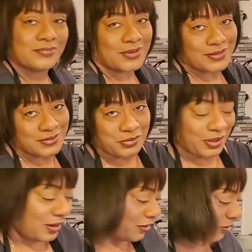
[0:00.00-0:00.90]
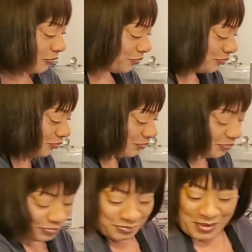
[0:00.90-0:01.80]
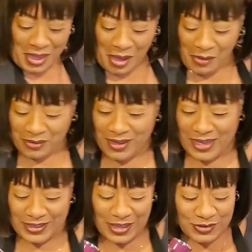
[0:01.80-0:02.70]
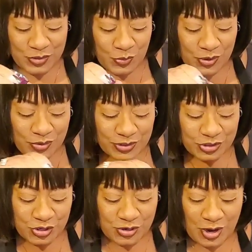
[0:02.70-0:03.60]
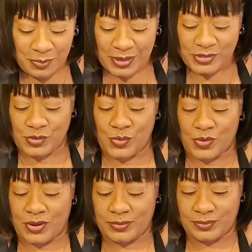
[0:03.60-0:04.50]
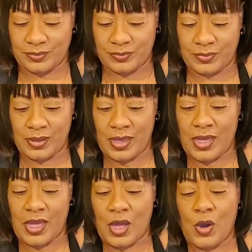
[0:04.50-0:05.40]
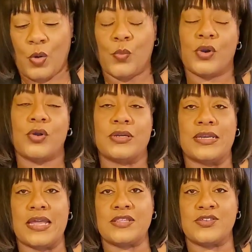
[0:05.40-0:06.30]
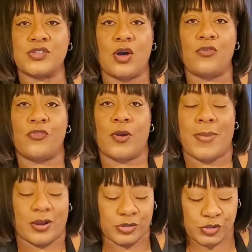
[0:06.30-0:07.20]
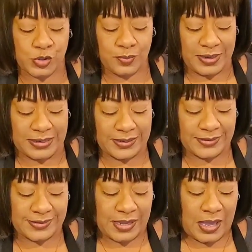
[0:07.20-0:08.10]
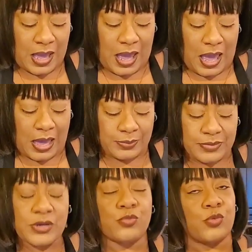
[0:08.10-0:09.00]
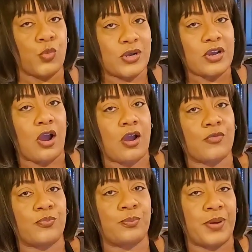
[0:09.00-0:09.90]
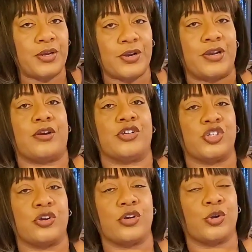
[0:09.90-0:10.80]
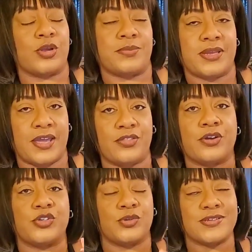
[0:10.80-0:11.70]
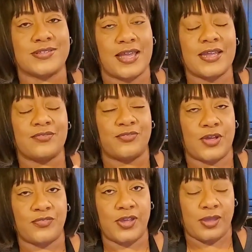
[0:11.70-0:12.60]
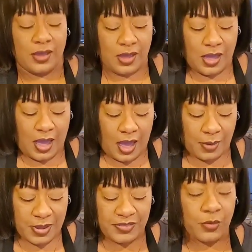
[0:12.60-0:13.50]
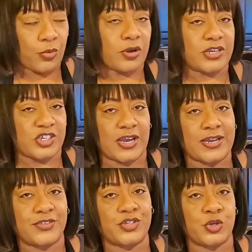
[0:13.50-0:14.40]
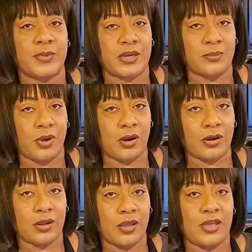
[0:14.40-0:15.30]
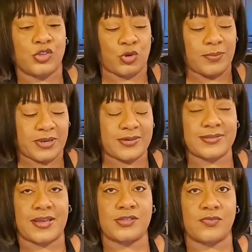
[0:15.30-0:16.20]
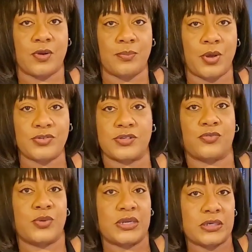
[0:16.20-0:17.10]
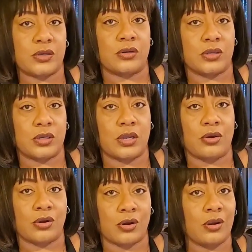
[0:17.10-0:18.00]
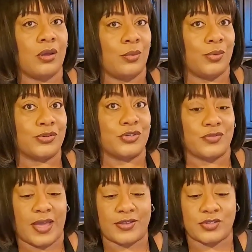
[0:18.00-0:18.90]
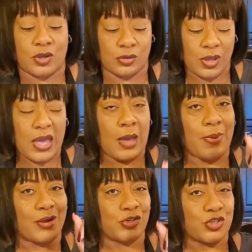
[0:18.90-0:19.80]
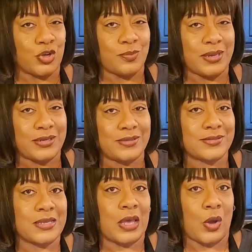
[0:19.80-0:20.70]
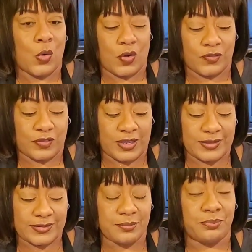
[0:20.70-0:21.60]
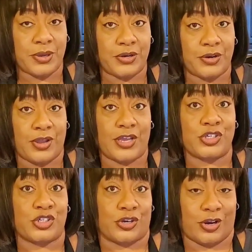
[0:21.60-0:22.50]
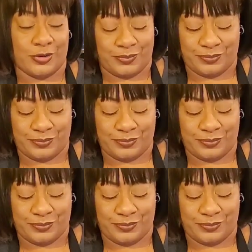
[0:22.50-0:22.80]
That's okay though. Okay, so we're going to turn our mixer on. We're going to let this go for about 2 minutes. We want our butter and our sugar to cream together until it's light and fluffy. And then we're going to check it at the 2-minute mark, scrape down the sides of our bowls, and if we need to go a little longer, we'll do that. So about 2 minutes on this butter and sugar.